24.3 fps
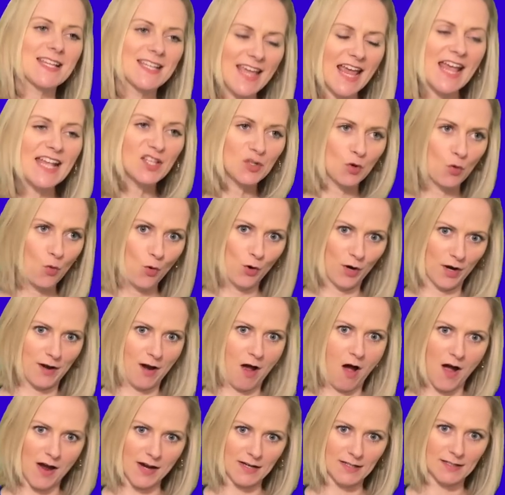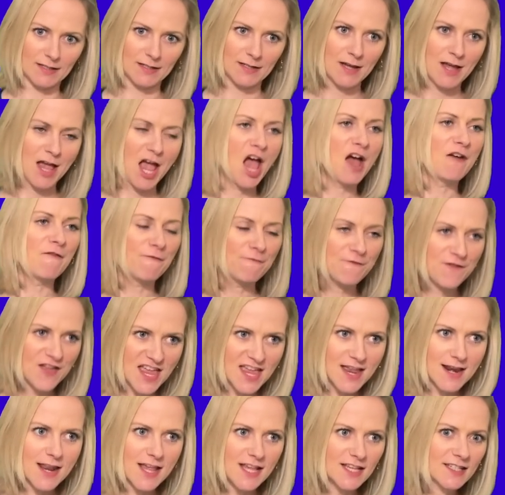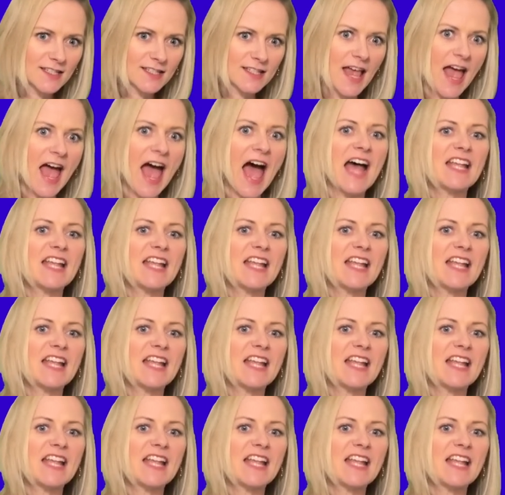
Get organised, fearless,